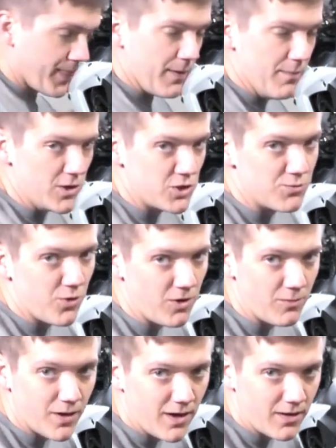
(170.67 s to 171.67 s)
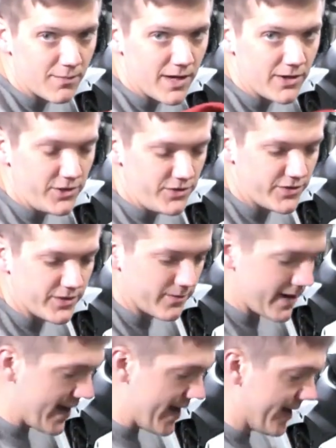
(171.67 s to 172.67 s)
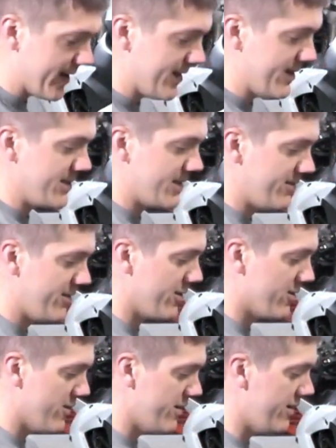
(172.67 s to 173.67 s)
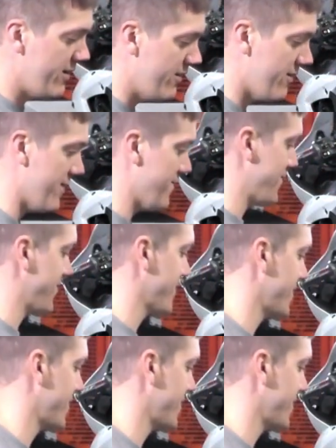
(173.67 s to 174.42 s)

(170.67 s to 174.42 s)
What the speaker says: Most important part about using a rag is if you're going to do it,